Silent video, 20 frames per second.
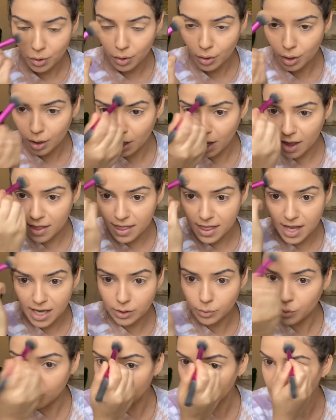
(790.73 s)
And this
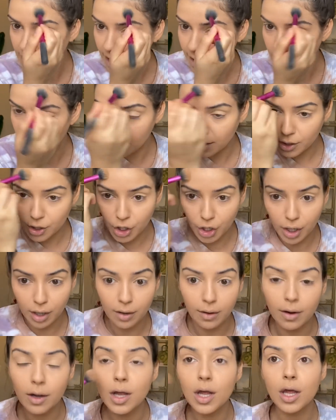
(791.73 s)
will let
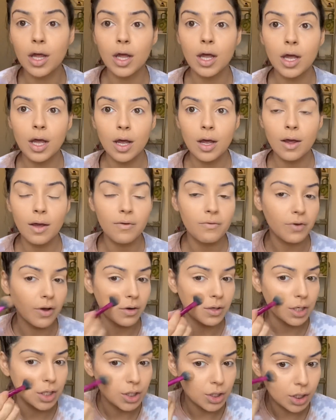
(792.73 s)
your
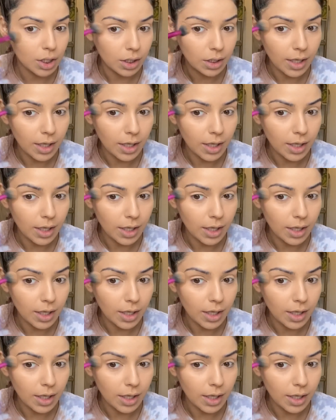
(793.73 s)
foundation